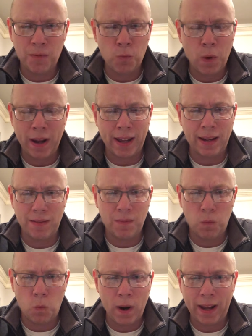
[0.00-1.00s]
wicked,
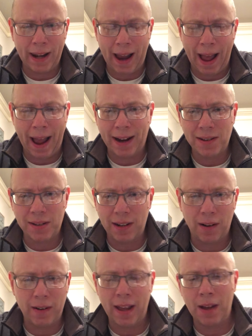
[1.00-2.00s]
wicked acts in
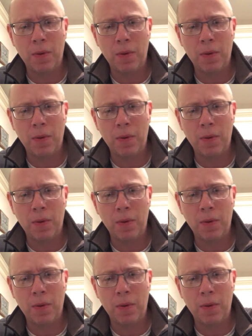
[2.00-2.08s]
our day.